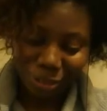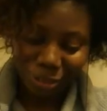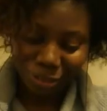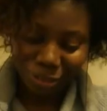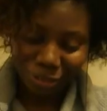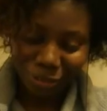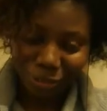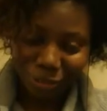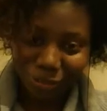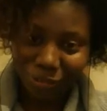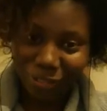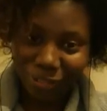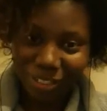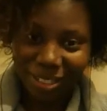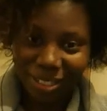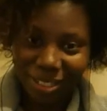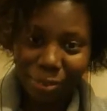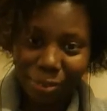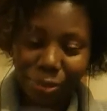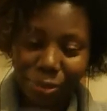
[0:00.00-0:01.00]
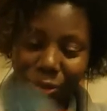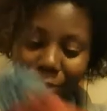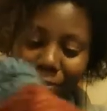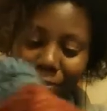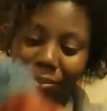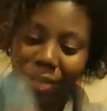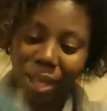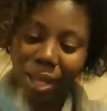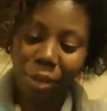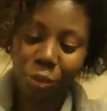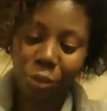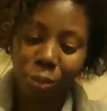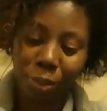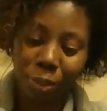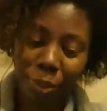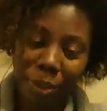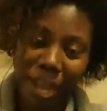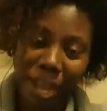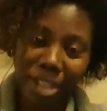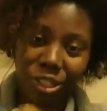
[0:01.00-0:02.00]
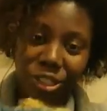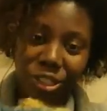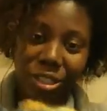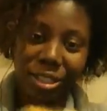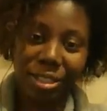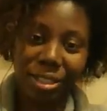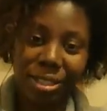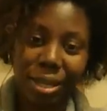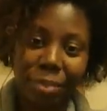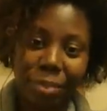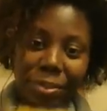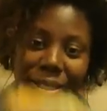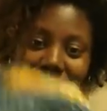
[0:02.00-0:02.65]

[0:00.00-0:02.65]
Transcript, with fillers: learned. For example, I will be patching this up